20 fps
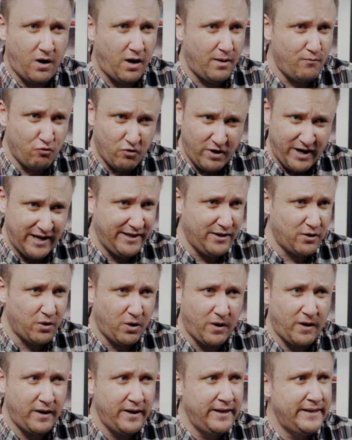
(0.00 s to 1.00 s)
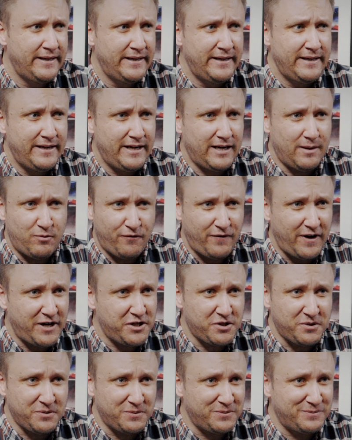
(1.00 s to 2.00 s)
I'm really not a
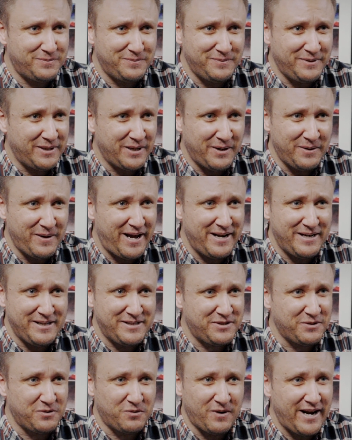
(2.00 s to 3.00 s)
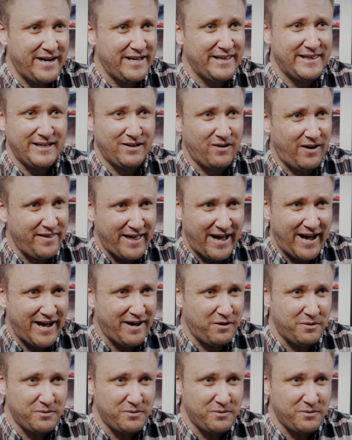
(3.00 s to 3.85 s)
professional, editor or anything like that.